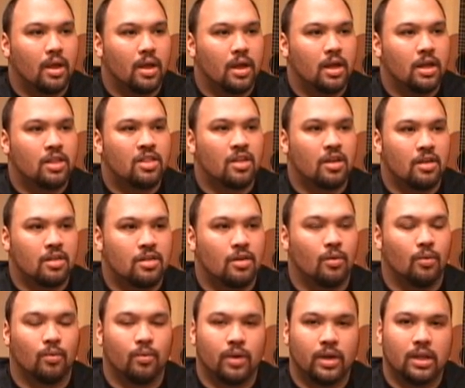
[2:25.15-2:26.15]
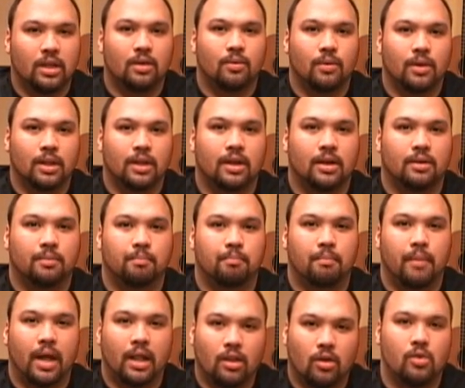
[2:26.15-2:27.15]
It's a really
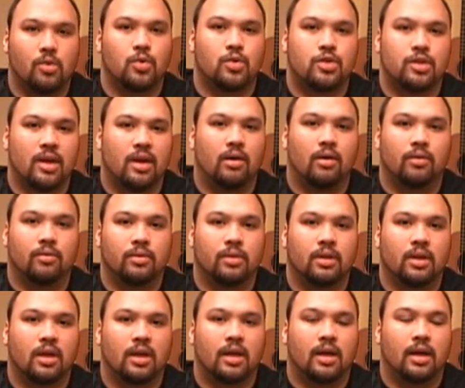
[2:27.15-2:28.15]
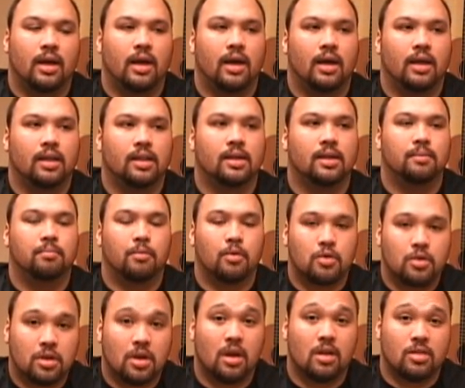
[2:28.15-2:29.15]
mellow sound, and
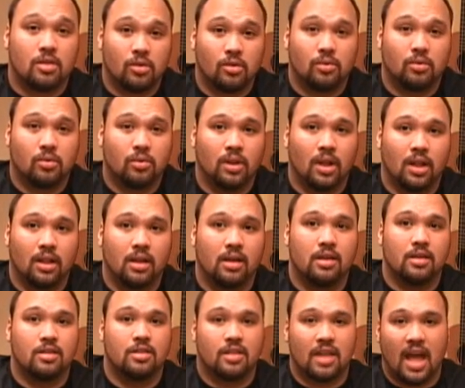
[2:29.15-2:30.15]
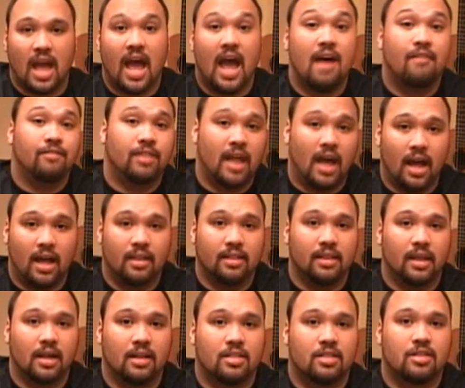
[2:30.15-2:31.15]
most concert ukuleles have that.
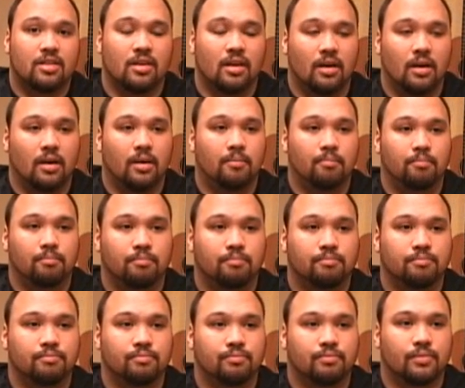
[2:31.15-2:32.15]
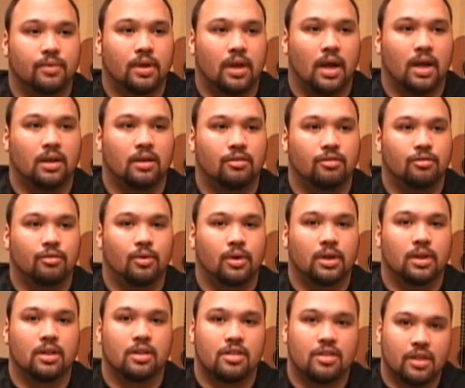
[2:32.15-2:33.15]
That's kind of one
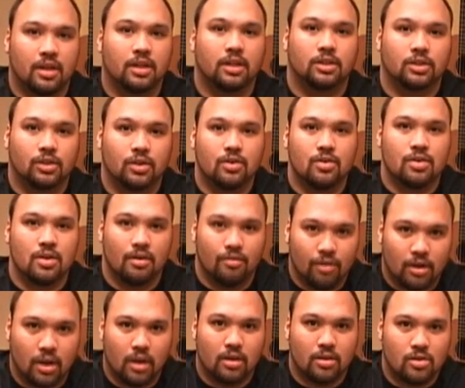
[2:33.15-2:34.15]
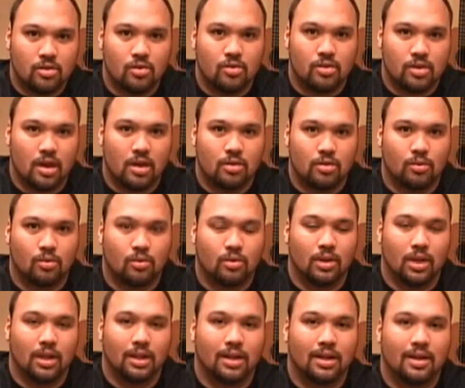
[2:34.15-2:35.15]
of the signatures of a concert size
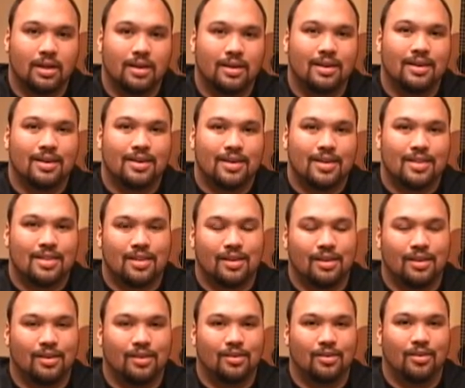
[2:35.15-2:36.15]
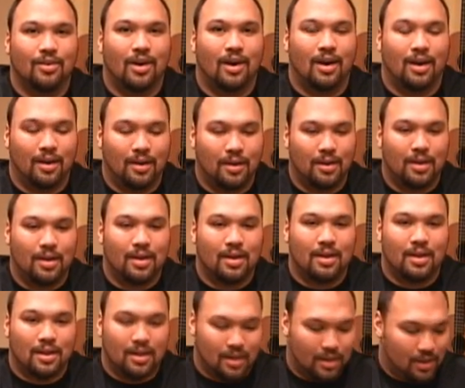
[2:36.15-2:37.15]
ukulele. So you
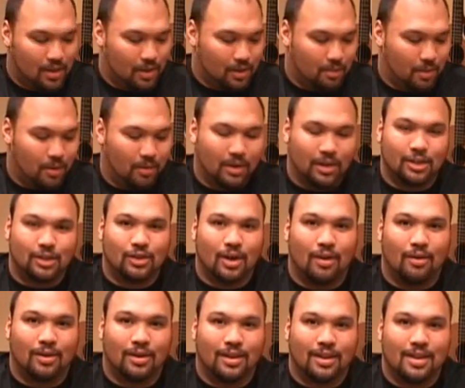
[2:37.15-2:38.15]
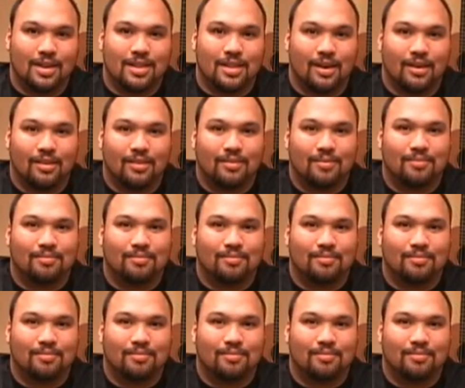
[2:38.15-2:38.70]
might want to try one of these out.